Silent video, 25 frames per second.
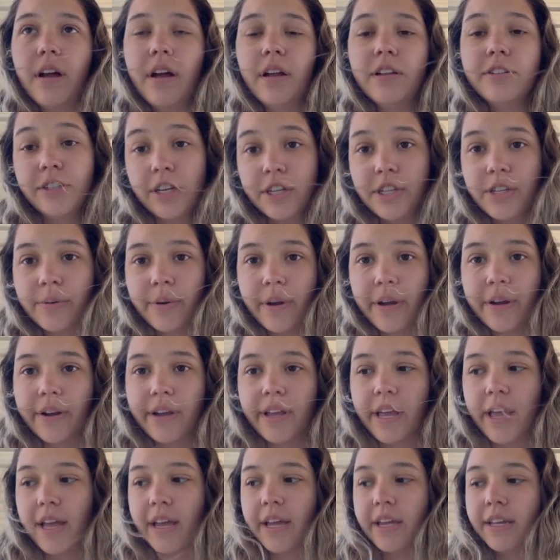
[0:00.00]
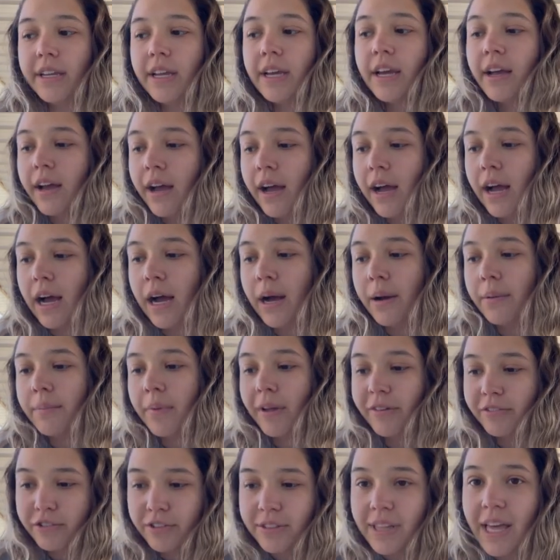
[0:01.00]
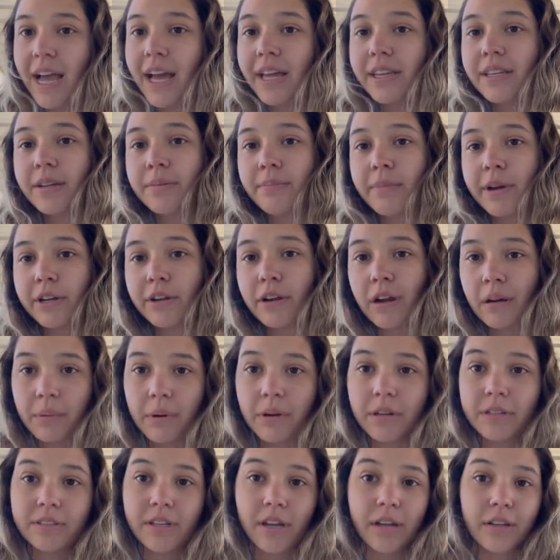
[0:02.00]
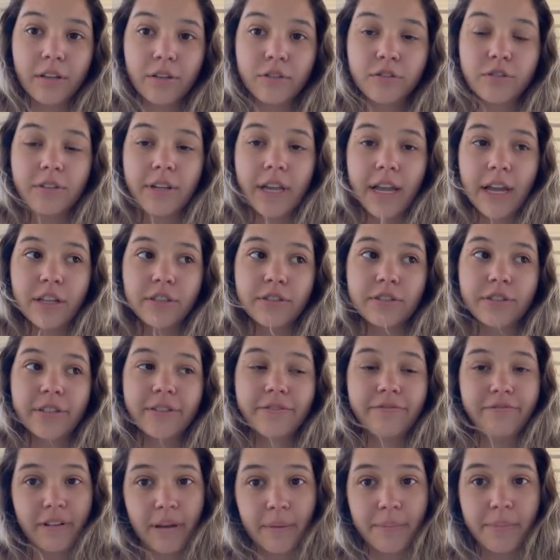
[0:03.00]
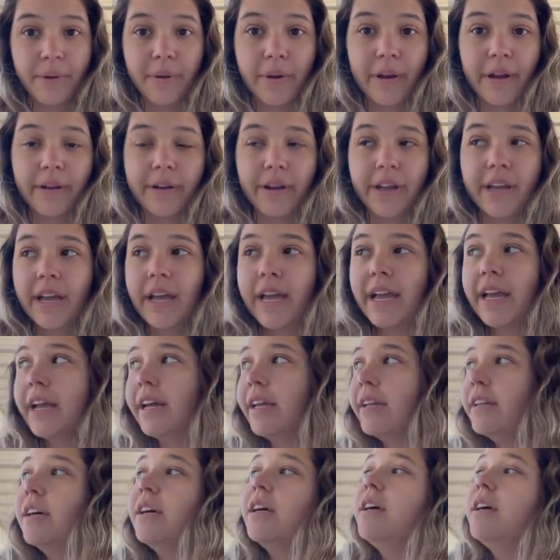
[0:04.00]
January, and after that my grandma was diagnosed with cancer in February, and